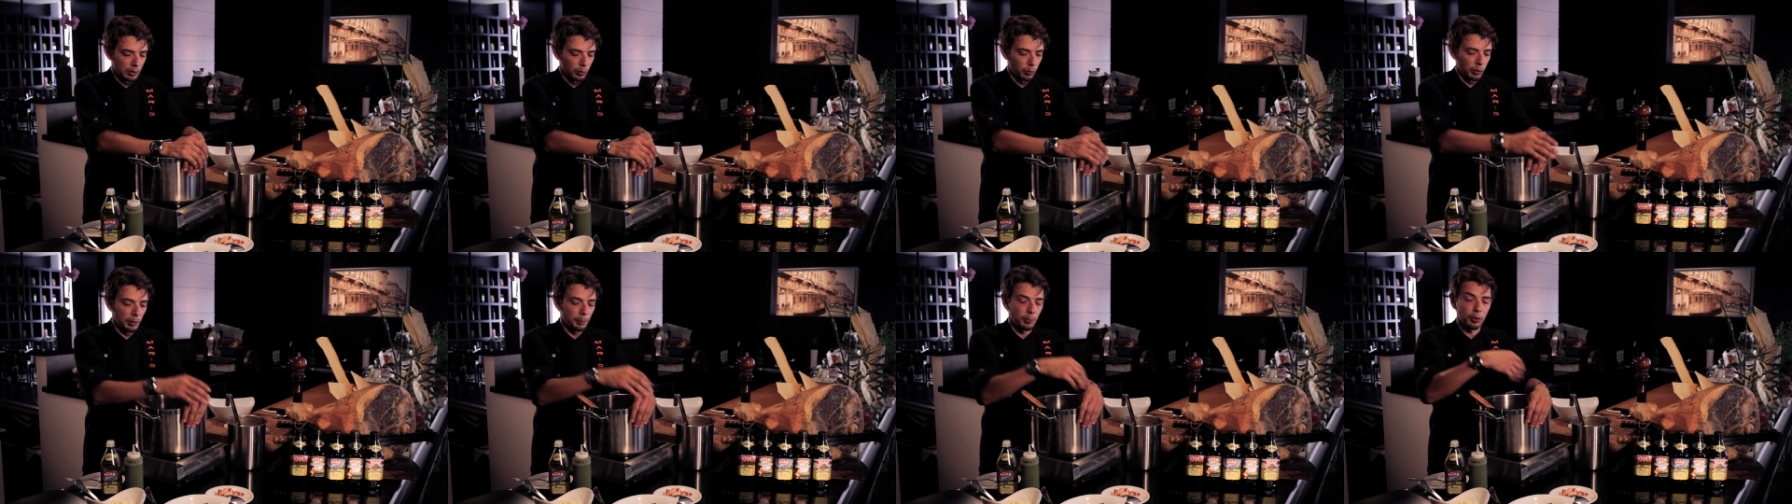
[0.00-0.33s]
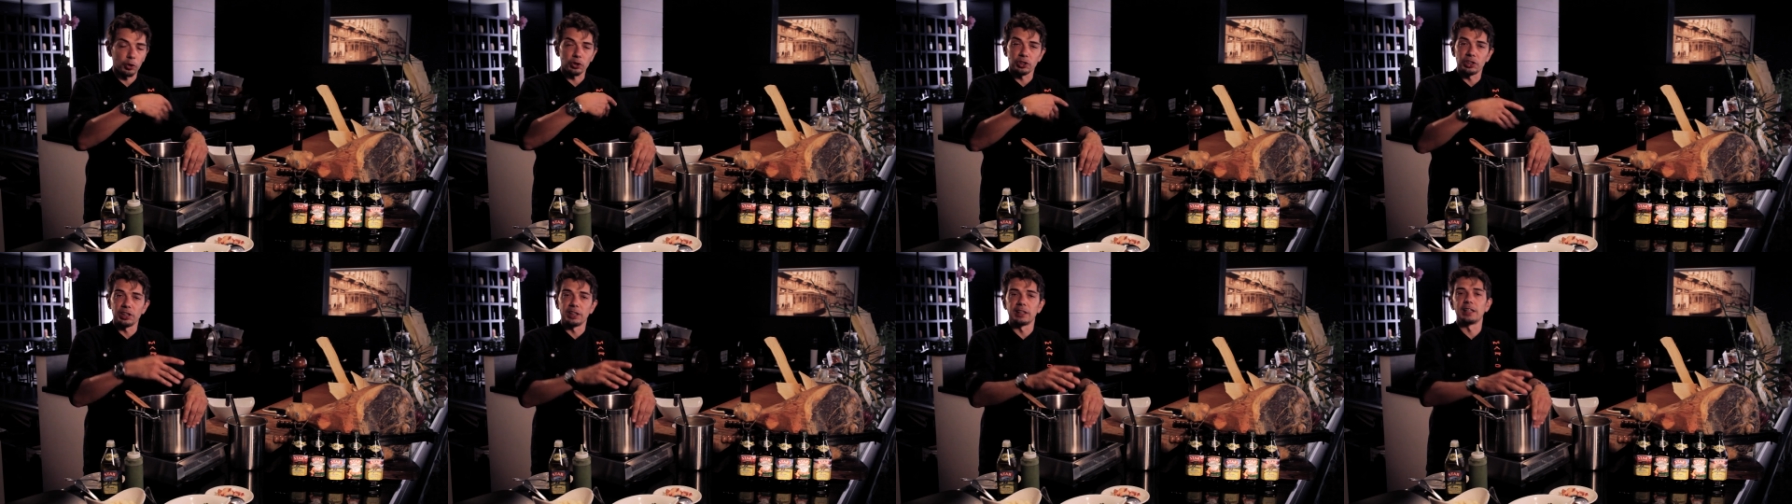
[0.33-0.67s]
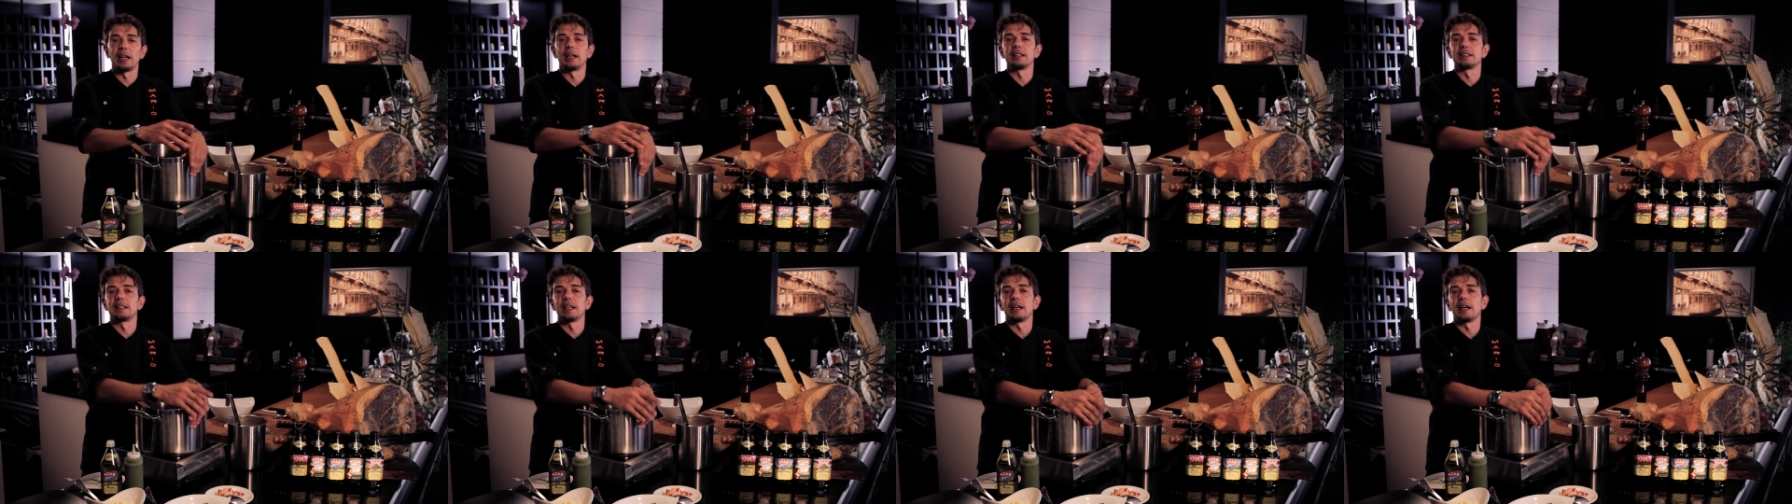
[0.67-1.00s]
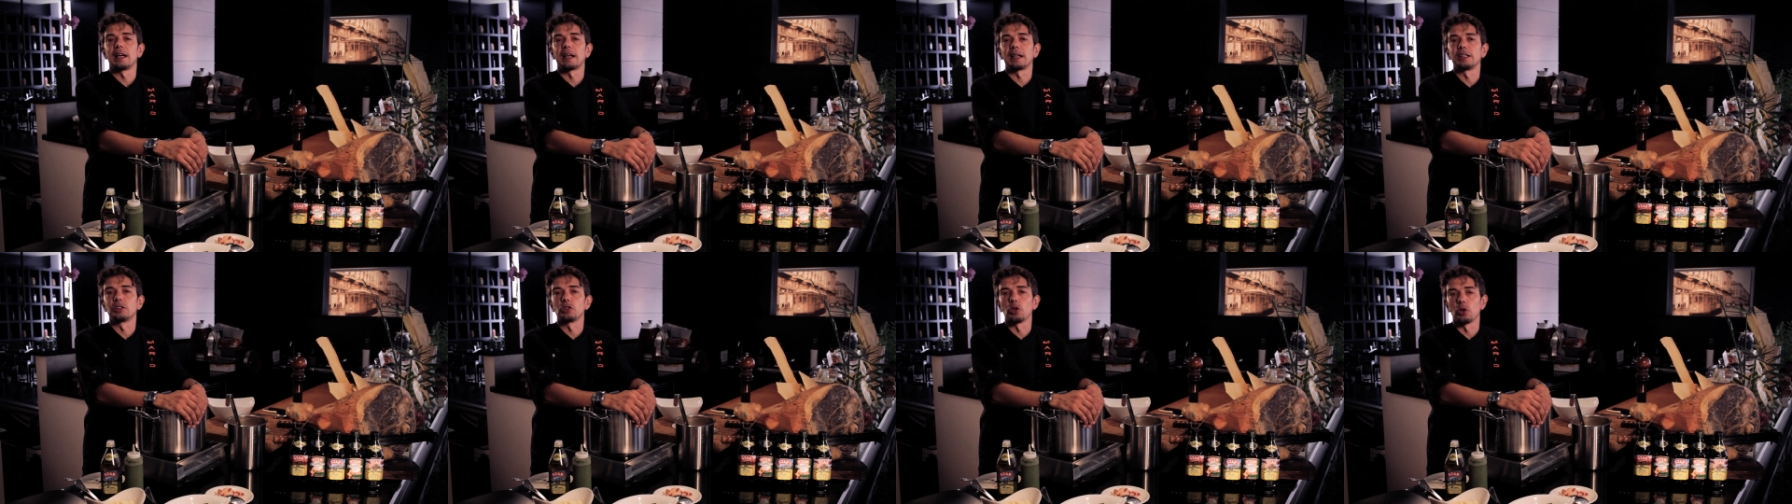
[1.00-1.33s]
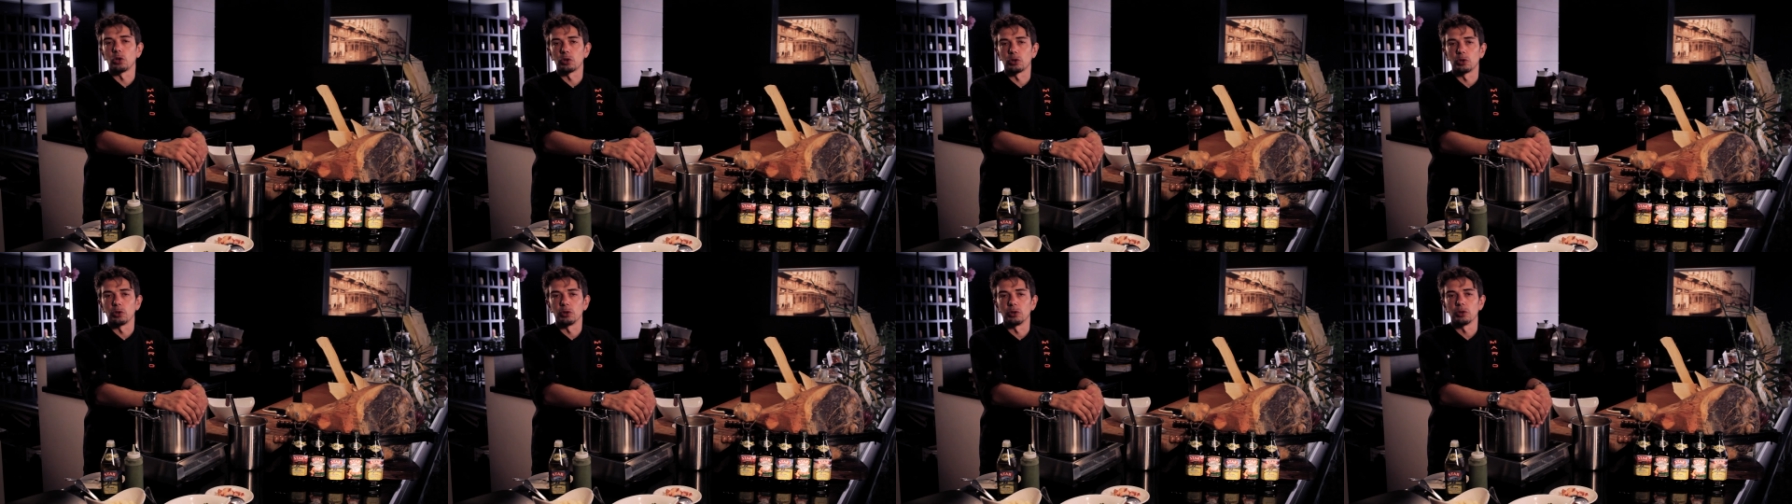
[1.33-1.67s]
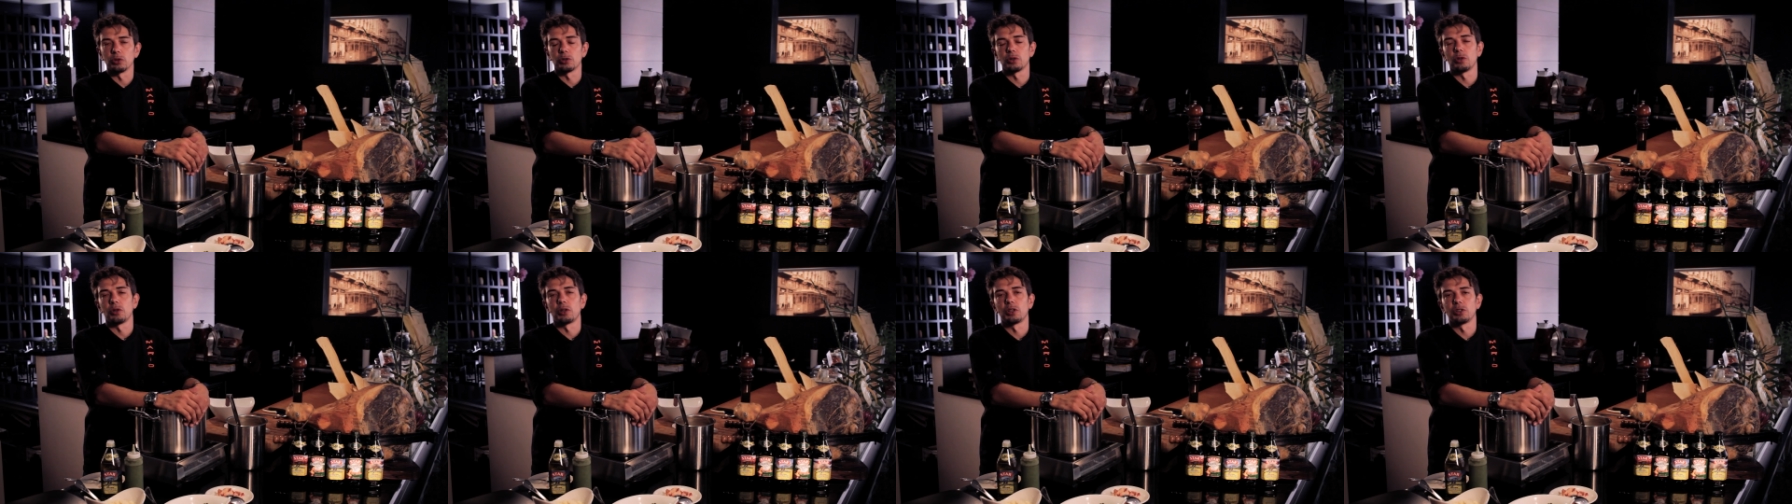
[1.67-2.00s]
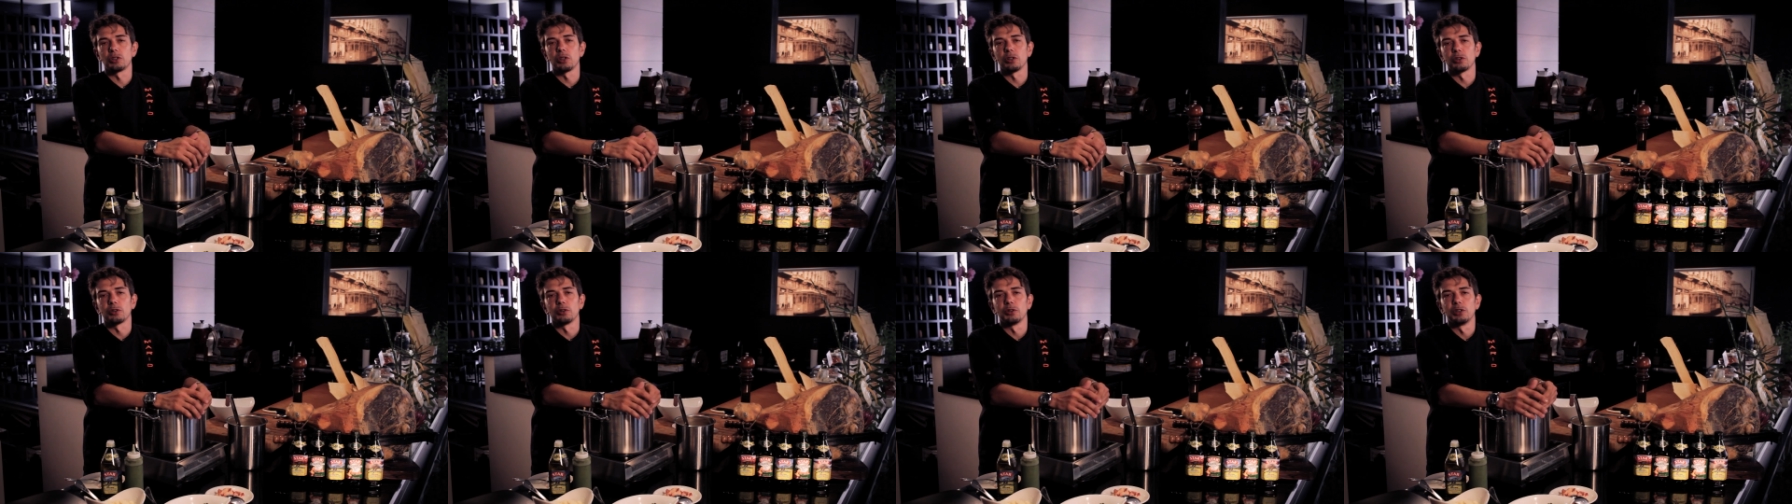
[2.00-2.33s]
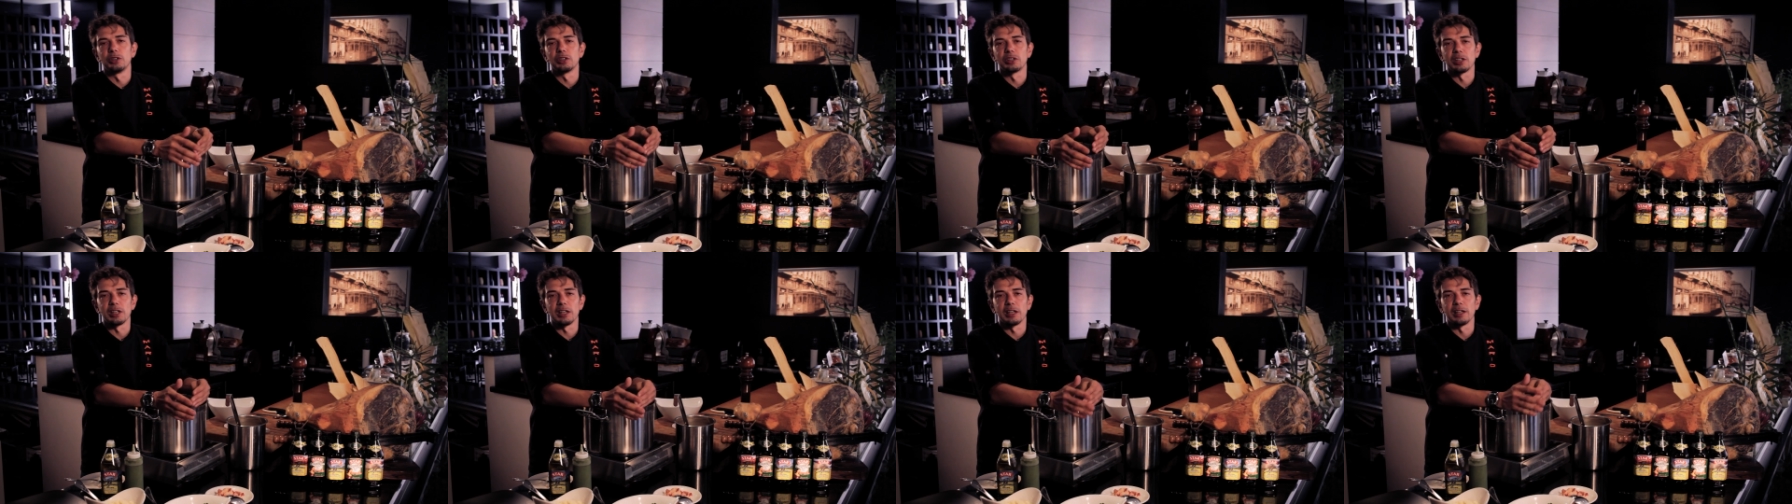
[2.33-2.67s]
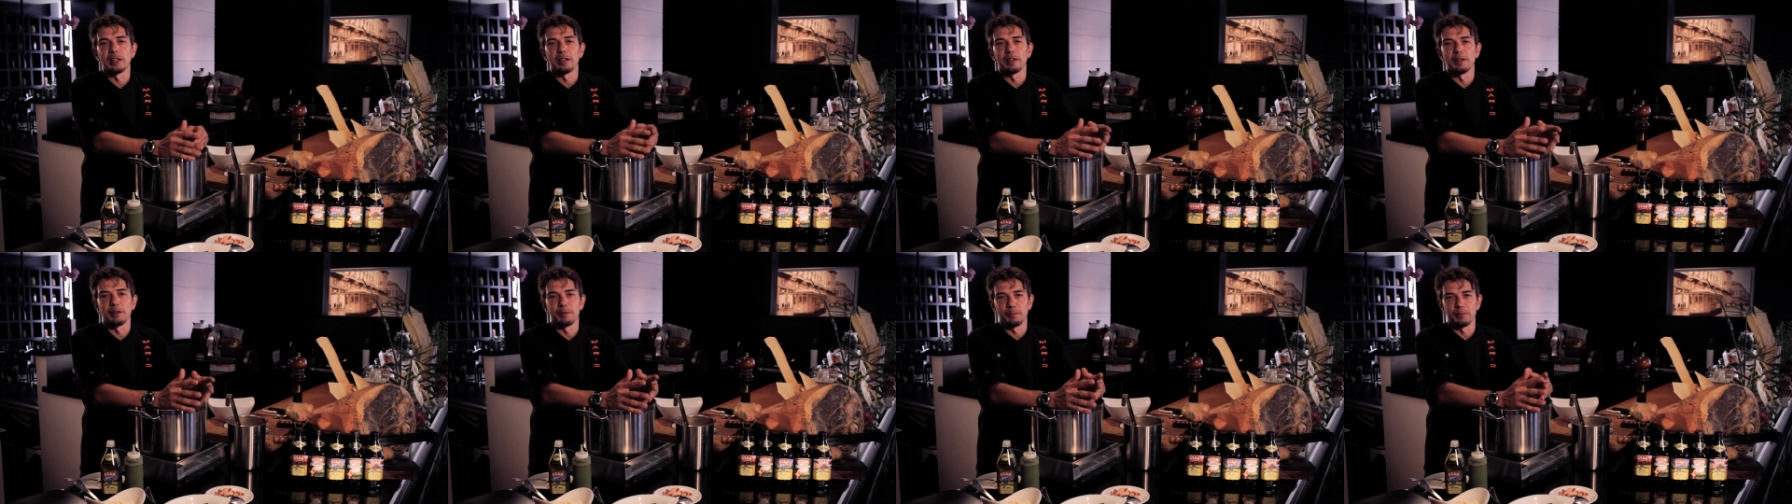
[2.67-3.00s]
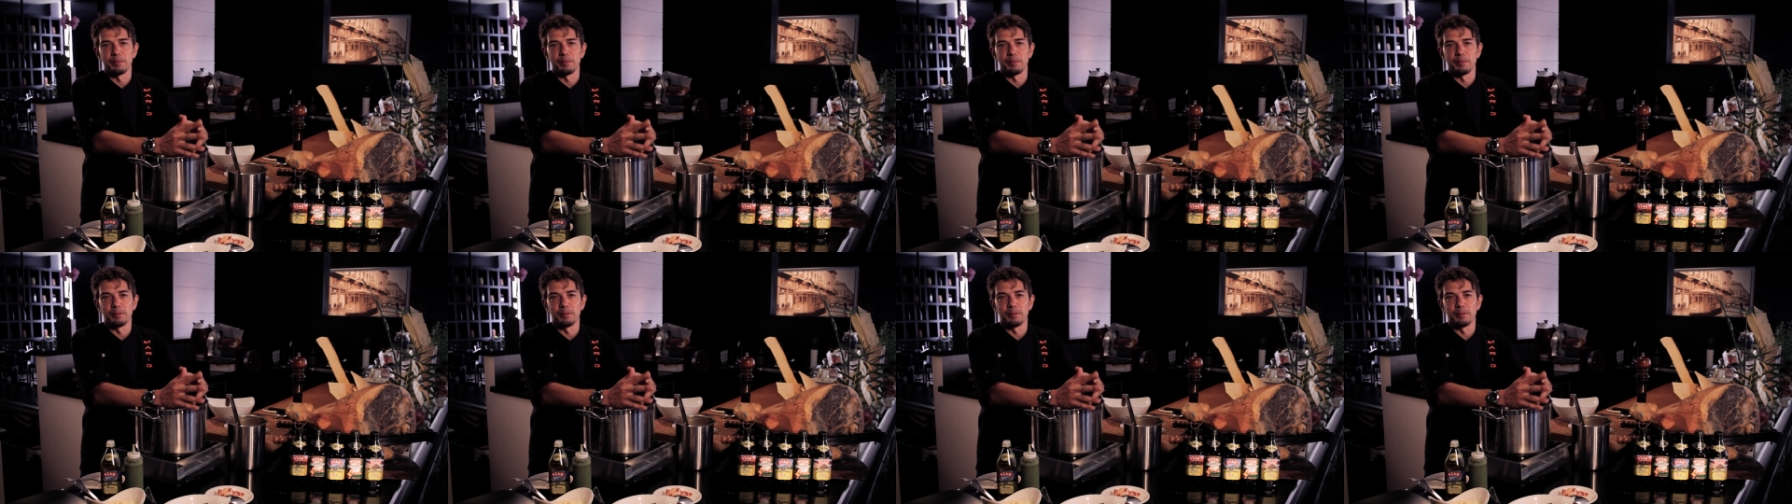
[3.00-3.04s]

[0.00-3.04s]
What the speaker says: we proceed as a risotto. So risotto is a